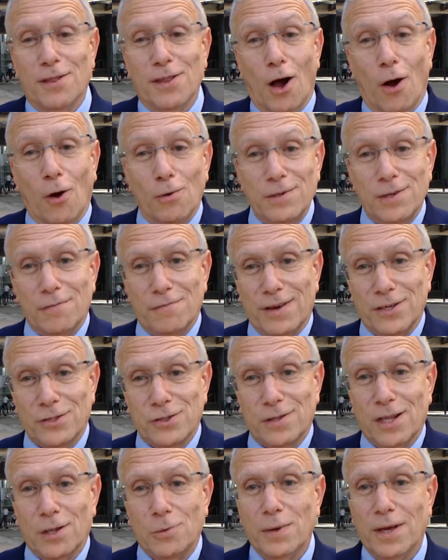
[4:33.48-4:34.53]
old invention
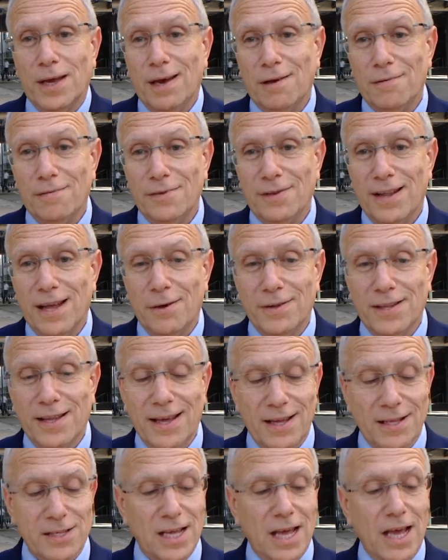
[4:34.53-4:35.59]
that we have now at
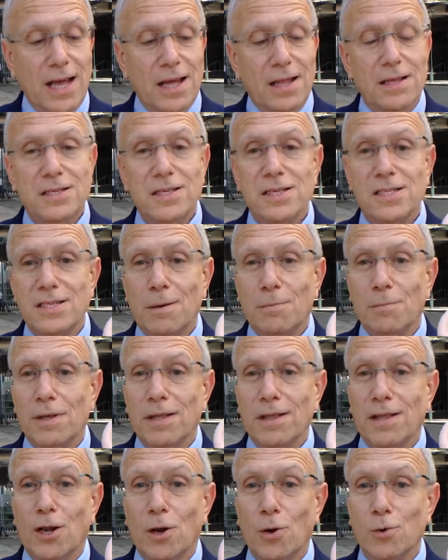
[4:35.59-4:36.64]
hand. This is something
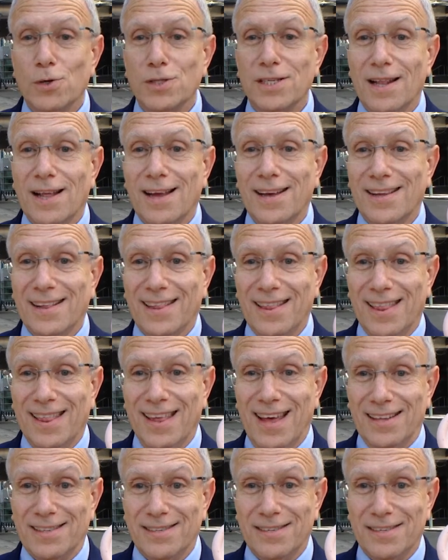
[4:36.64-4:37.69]
that looks like
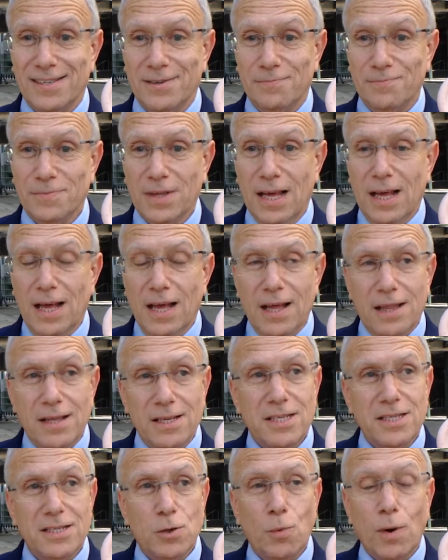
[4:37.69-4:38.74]
that.
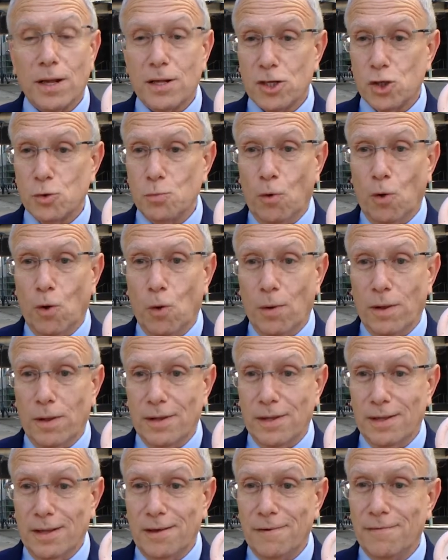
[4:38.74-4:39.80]
This is quite a small one,
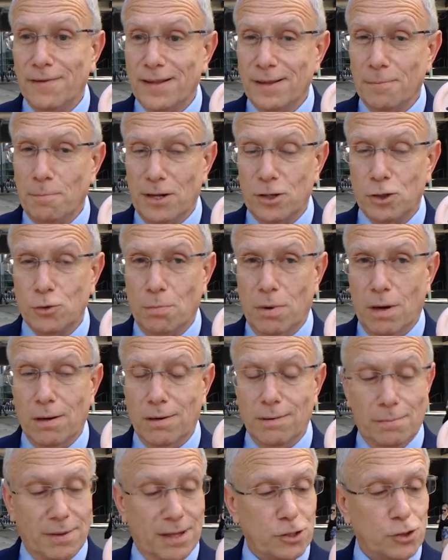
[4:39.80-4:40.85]
even much
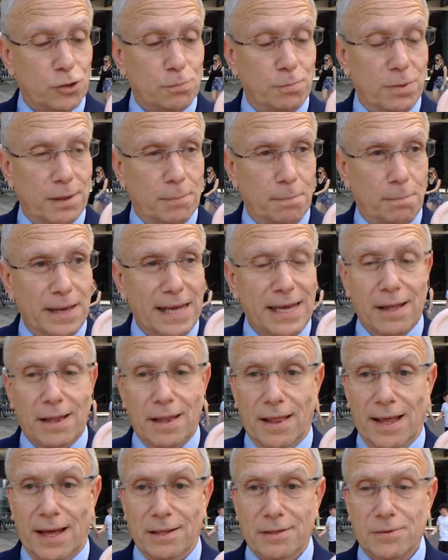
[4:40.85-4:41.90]
bigger
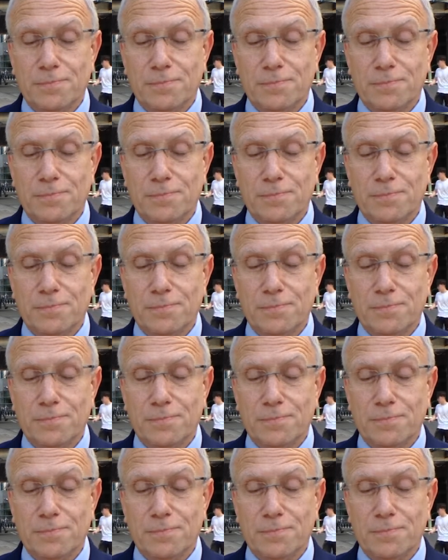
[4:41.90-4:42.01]
than that.